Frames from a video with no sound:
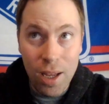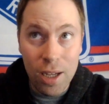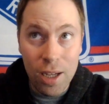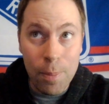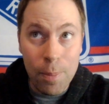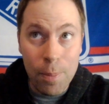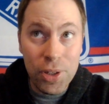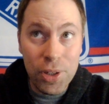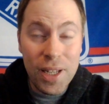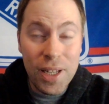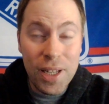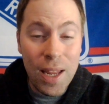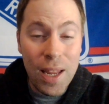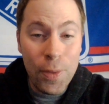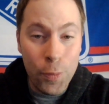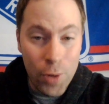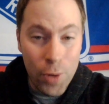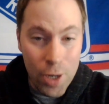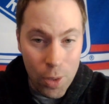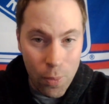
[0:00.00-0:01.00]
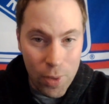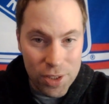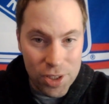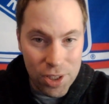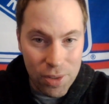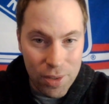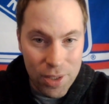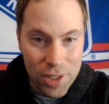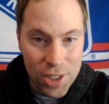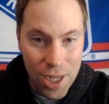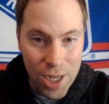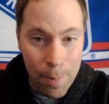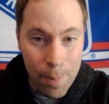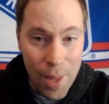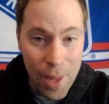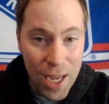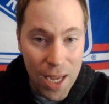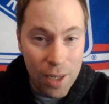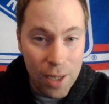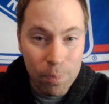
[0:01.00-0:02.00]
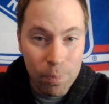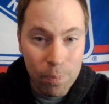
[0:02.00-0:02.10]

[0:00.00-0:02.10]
complete a three to one series comeback